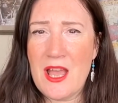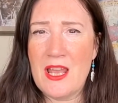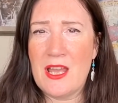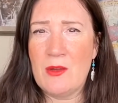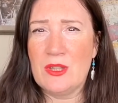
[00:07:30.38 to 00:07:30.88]

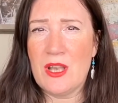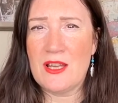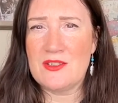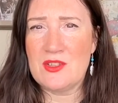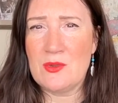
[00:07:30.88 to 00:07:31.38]
and I would
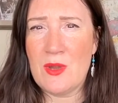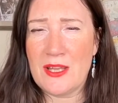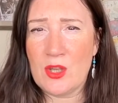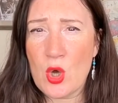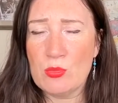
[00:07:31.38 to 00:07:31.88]
like to
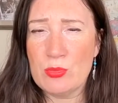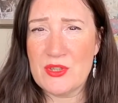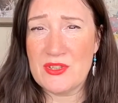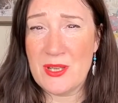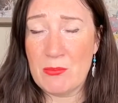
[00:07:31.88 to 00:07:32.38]

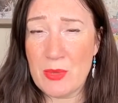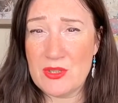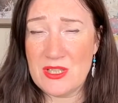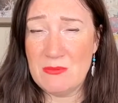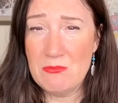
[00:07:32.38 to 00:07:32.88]
encompass and
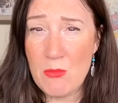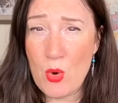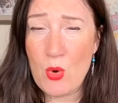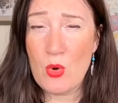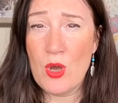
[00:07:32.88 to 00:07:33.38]
embody
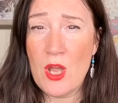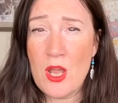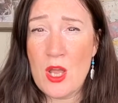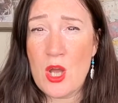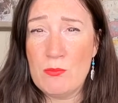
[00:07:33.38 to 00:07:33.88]
more
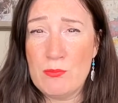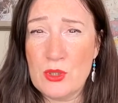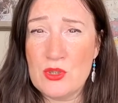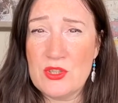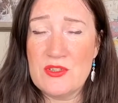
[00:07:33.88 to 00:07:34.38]

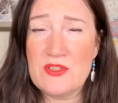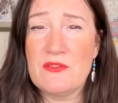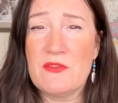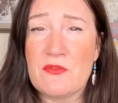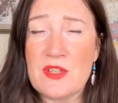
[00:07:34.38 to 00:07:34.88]
abundance
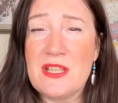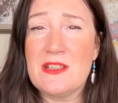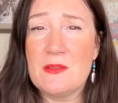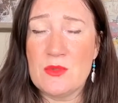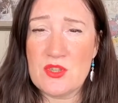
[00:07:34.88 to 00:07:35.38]
and
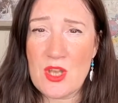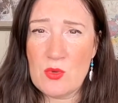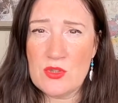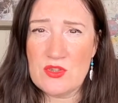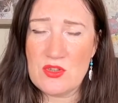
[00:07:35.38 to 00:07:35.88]
freedom and
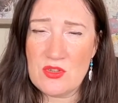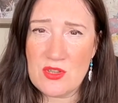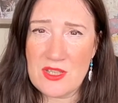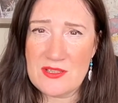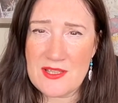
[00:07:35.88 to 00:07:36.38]
so on to do
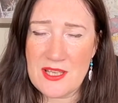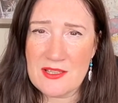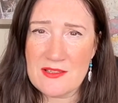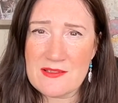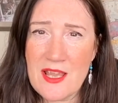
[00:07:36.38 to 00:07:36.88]
these
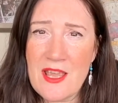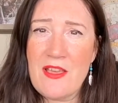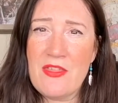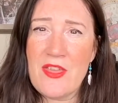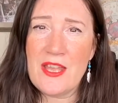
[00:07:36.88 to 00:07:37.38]
things,
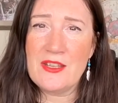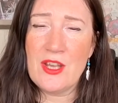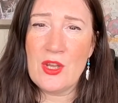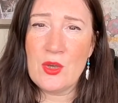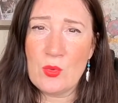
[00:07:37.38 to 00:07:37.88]

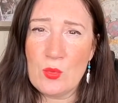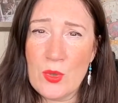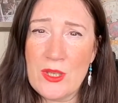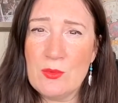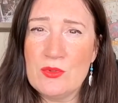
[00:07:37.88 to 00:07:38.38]
then
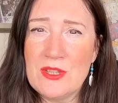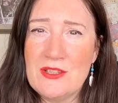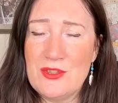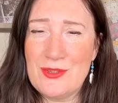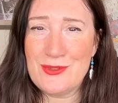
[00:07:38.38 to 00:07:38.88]
we will
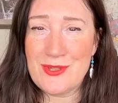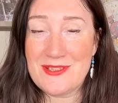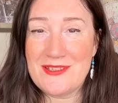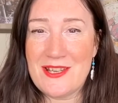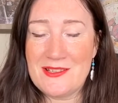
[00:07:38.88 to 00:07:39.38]
need you to, as
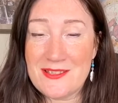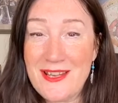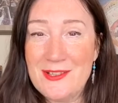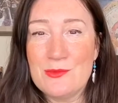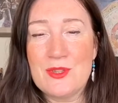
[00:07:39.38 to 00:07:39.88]
I say,
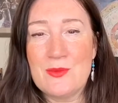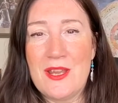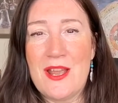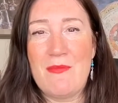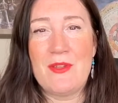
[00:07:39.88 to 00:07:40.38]
sign up to
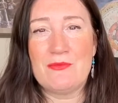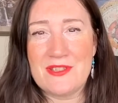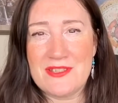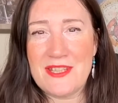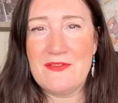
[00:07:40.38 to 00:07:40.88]
it and then
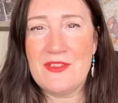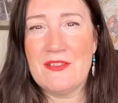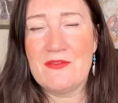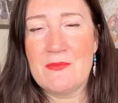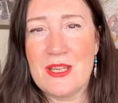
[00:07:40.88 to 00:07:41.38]
receive the
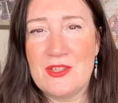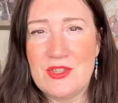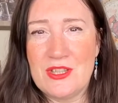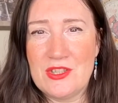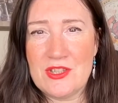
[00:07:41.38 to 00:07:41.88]

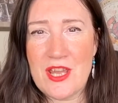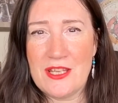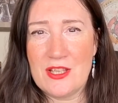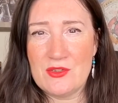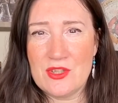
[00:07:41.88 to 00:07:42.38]
information each
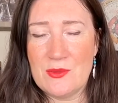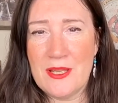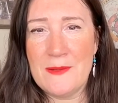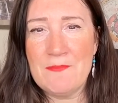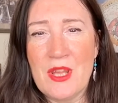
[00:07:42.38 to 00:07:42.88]
day and do
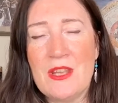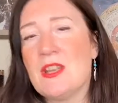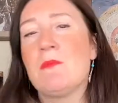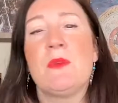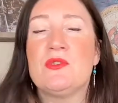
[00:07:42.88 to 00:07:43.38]
it.
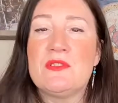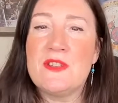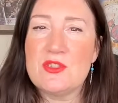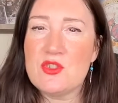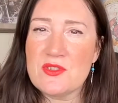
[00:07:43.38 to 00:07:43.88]
Now, most of
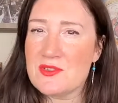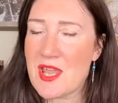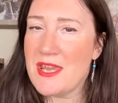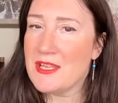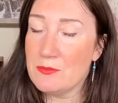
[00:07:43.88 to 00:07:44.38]
it doesn't
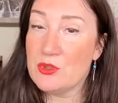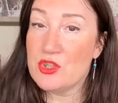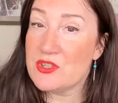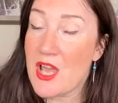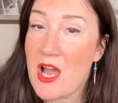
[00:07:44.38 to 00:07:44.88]
take
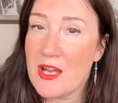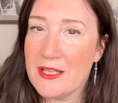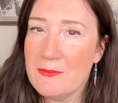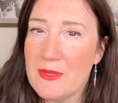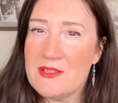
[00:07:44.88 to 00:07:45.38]
much
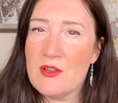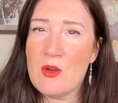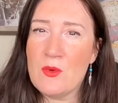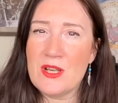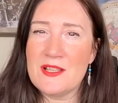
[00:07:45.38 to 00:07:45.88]
time. It's
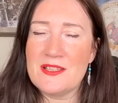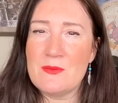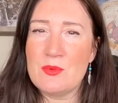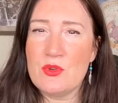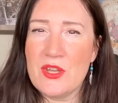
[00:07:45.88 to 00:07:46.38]
not, when I
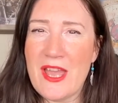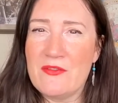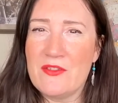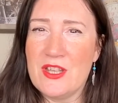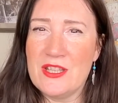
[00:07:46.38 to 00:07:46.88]
say put the
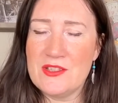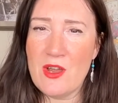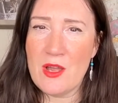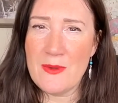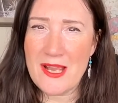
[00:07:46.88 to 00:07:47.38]
effort in, it's
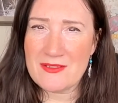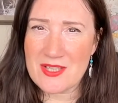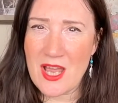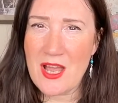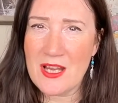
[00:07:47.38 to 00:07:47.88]
not about
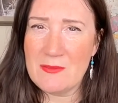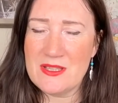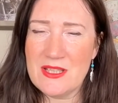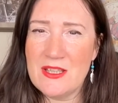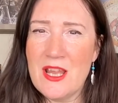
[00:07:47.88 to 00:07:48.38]
time
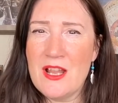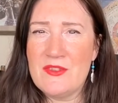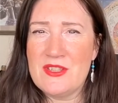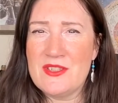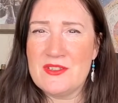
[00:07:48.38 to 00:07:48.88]
as in
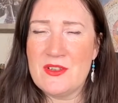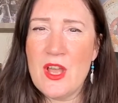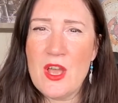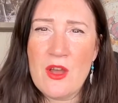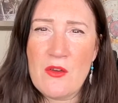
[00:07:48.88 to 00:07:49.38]
this is a
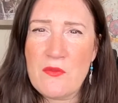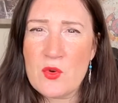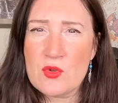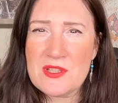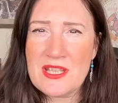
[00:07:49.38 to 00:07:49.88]

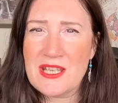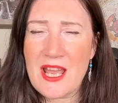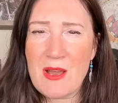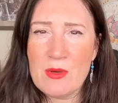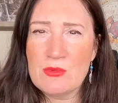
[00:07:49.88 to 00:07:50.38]

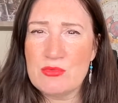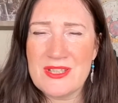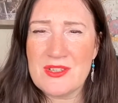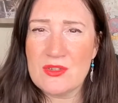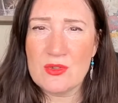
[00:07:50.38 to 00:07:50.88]
14-hour
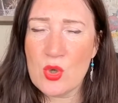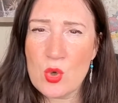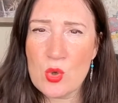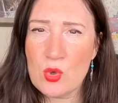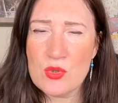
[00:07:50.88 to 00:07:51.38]
written
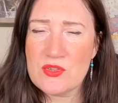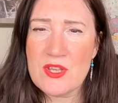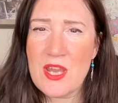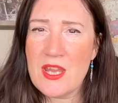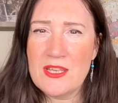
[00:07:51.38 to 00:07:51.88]
course.
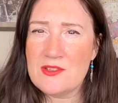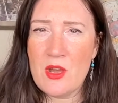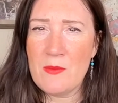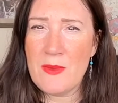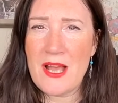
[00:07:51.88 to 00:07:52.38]
It's
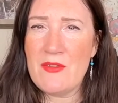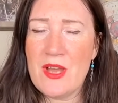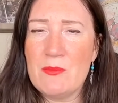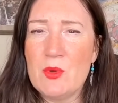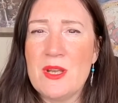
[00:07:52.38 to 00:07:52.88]
not about
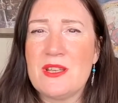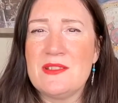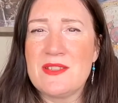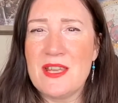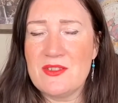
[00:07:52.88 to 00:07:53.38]
that. But when I
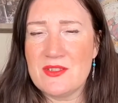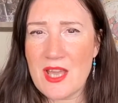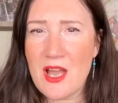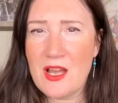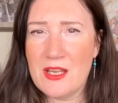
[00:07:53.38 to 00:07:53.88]
say the
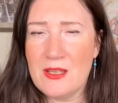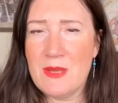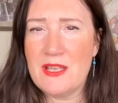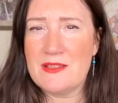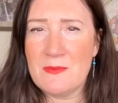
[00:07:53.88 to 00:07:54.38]
time,
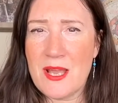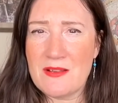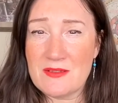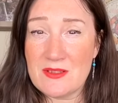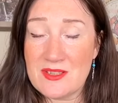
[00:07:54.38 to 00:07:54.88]
it's
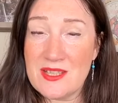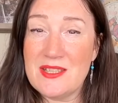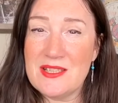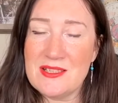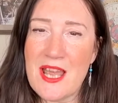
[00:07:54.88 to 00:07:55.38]
about
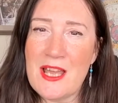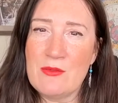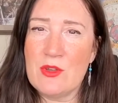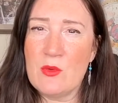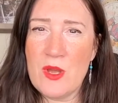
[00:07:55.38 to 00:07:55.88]
sitting
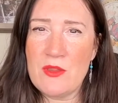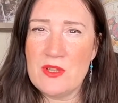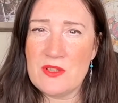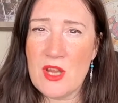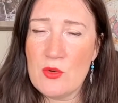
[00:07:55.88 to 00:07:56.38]
down, and whether
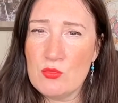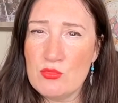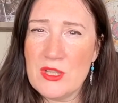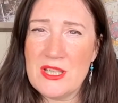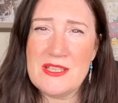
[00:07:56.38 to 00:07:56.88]
it's
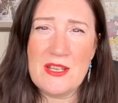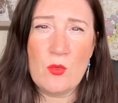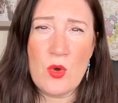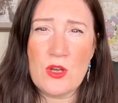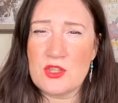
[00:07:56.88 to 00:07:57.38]
reading,
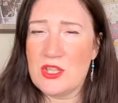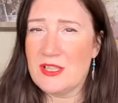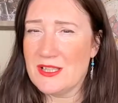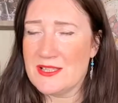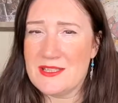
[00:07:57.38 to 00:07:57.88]

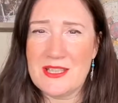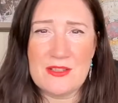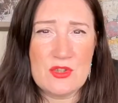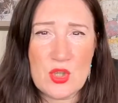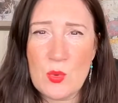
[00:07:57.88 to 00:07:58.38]
watching,
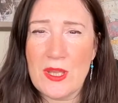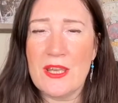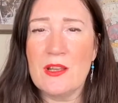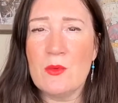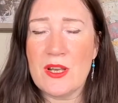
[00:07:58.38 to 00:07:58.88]
listening,
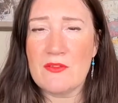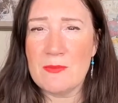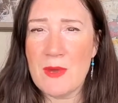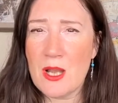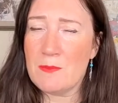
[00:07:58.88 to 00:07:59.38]
doing, whatever
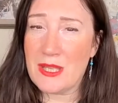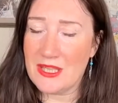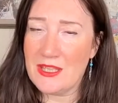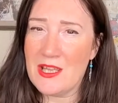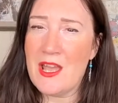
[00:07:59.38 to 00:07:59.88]
it might
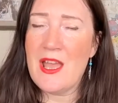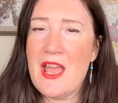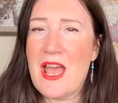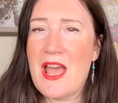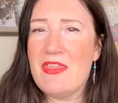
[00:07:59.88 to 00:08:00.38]
be,
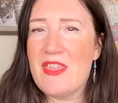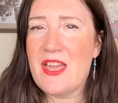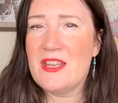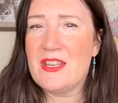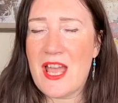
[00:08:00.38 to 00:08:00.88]
and
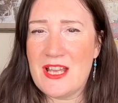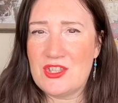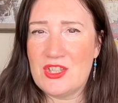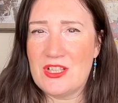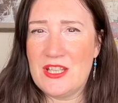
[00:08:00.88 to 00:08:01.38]
then
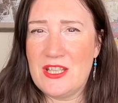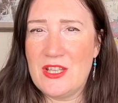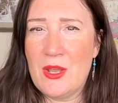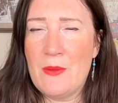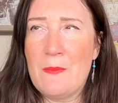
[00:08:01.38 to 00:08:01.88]

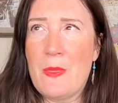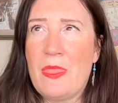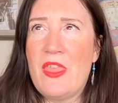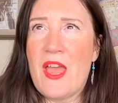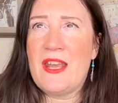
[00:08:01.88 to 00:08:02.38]
actually
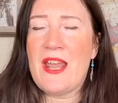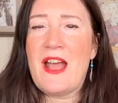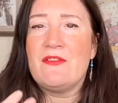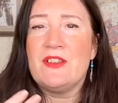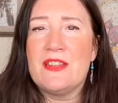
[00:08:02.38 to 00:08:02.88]
then
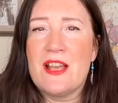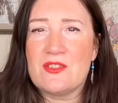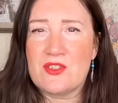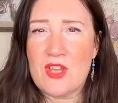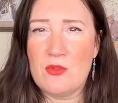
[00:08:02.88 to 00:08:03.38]
having that
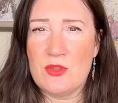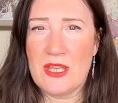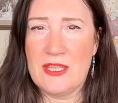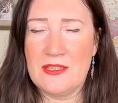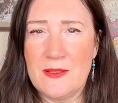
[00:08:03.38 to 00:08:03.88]
soak
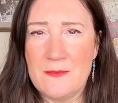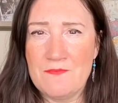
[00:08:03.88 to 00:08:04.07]
in.